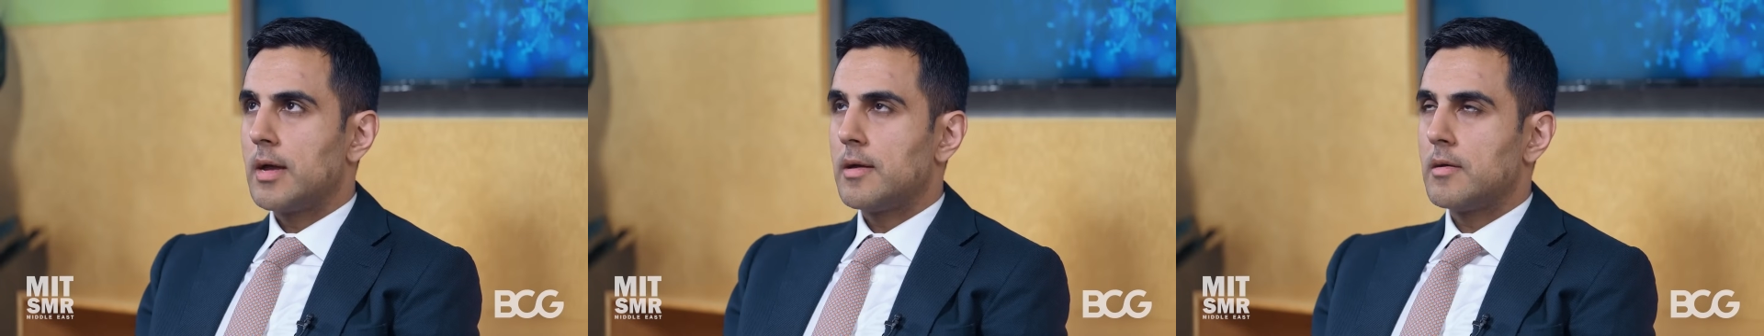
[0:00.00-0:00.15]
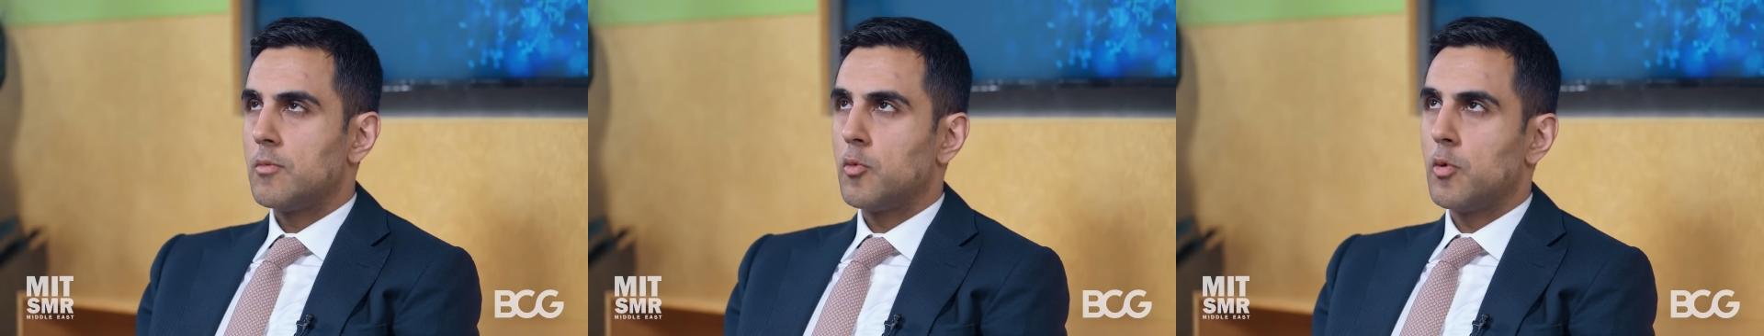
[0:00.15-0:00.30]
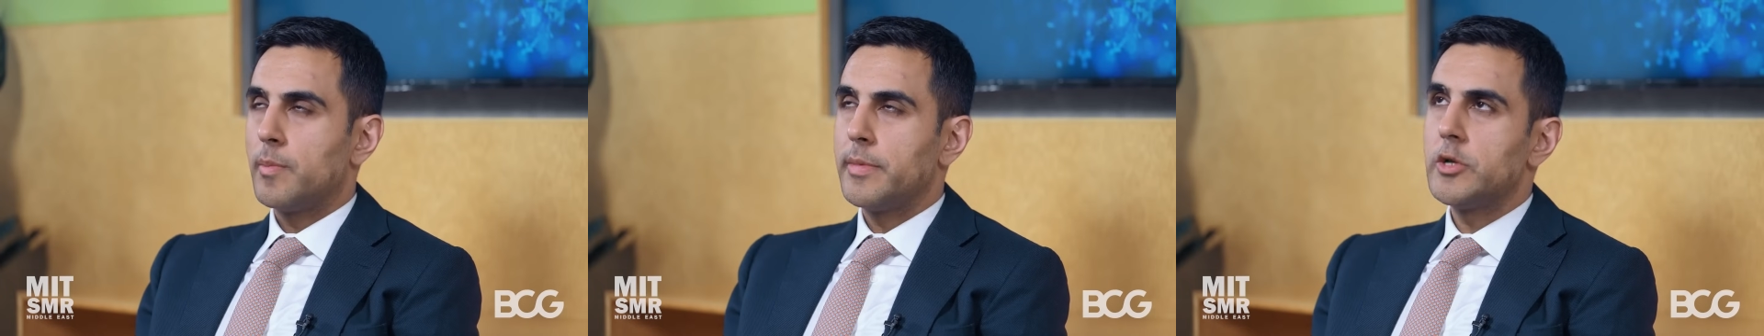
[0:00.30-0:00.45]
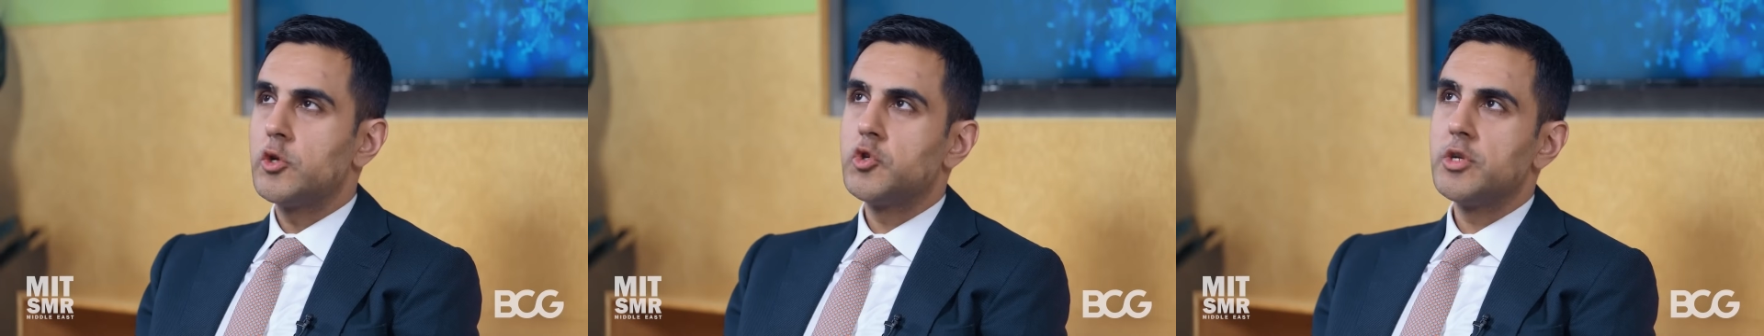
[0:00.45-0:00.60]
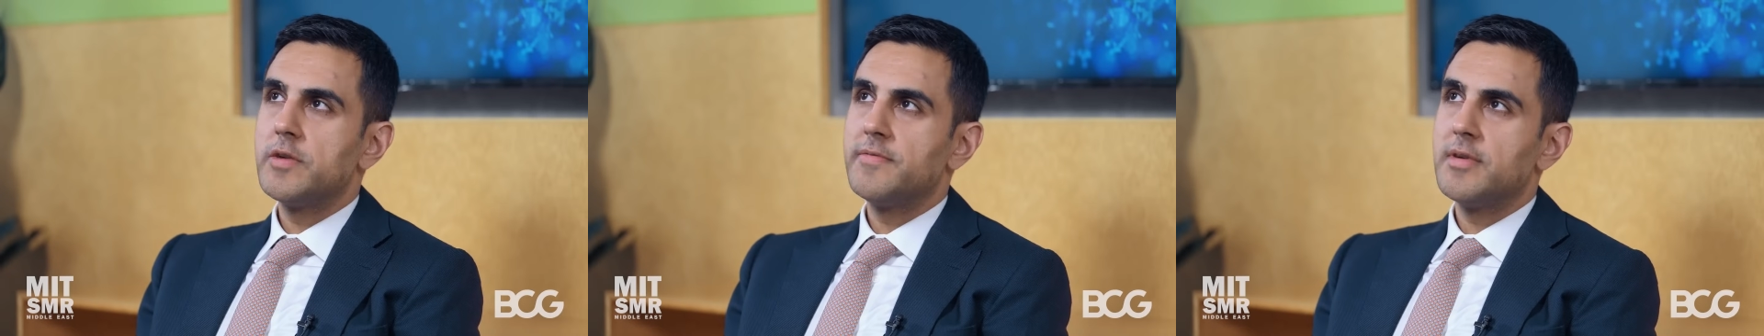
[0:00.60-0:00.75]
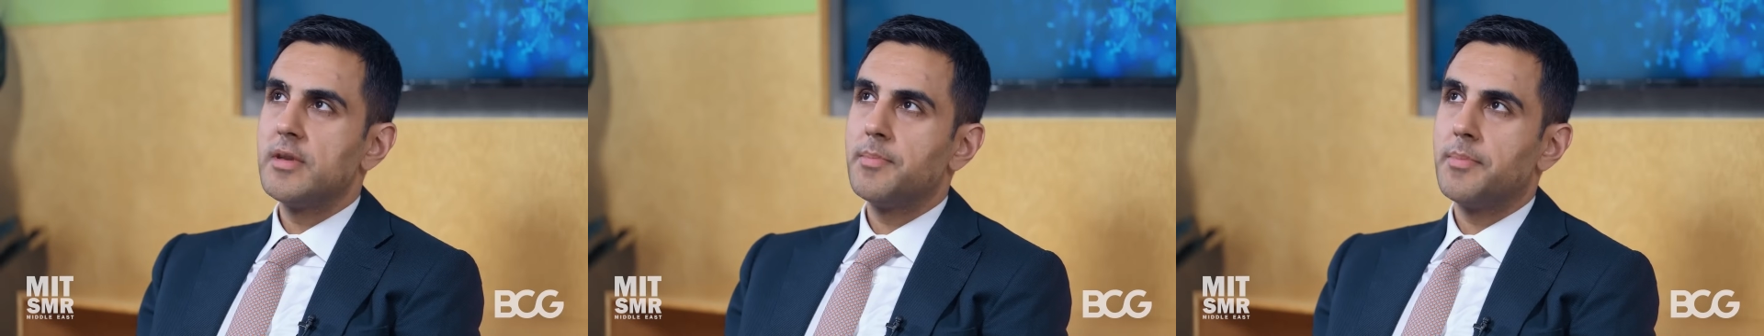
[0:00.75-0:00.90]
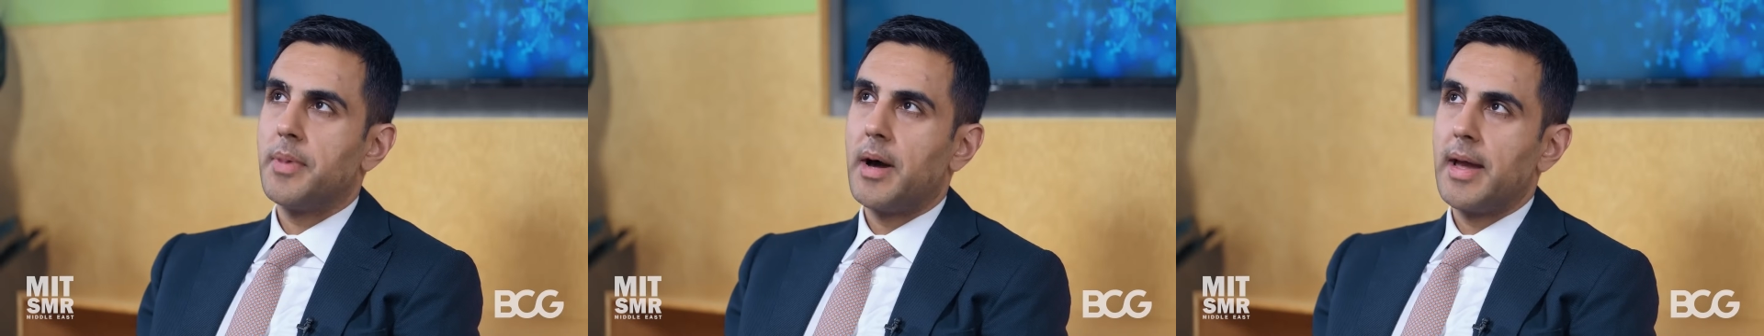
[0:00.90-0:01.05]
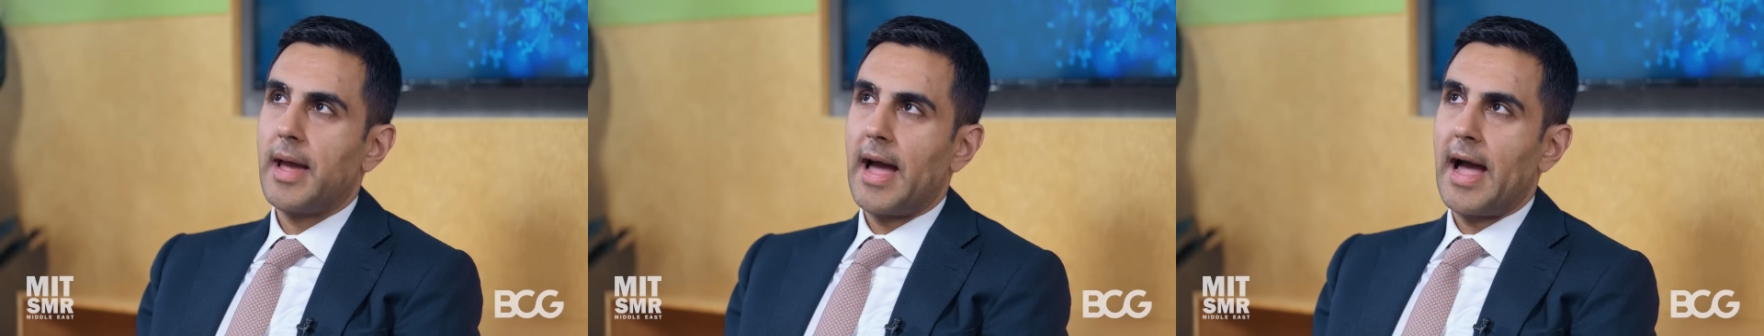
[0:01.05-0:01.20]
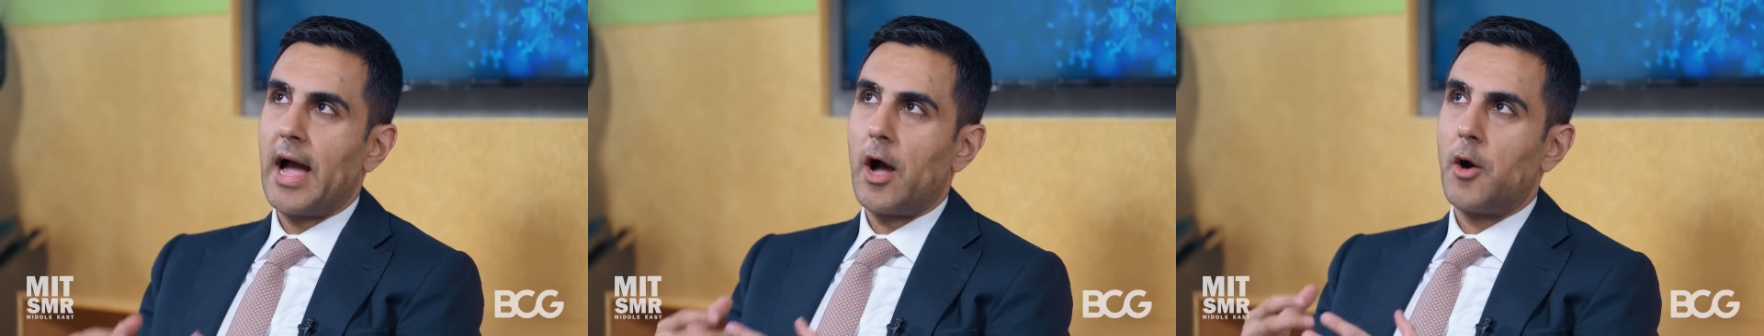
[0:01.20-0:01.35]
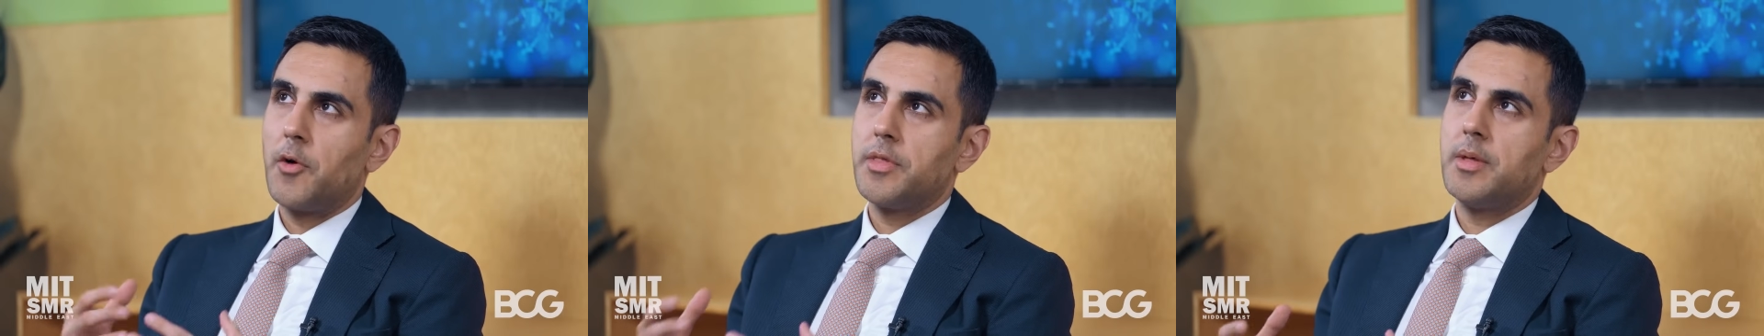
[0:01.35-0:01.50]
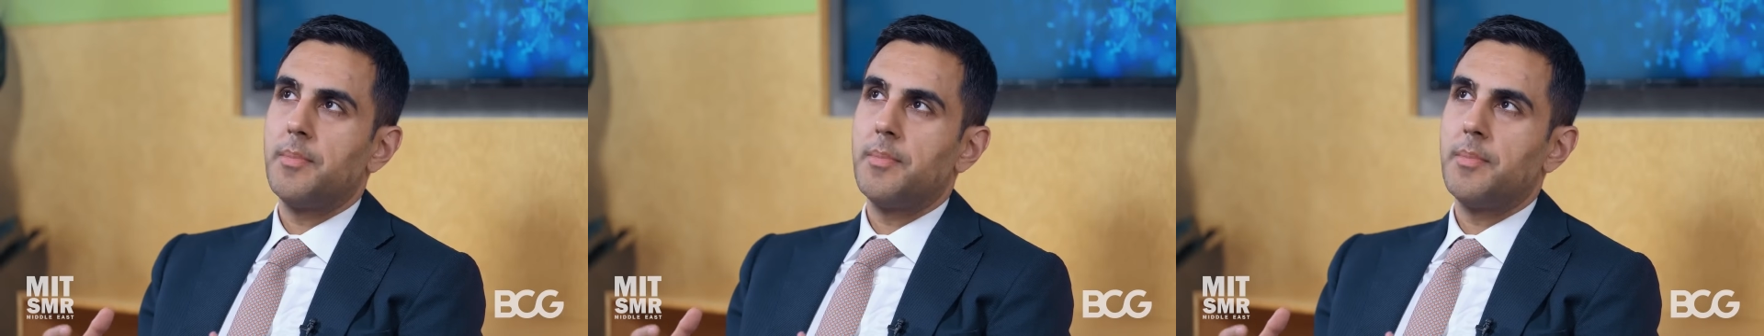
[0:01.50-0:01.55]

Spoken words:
will be driven by how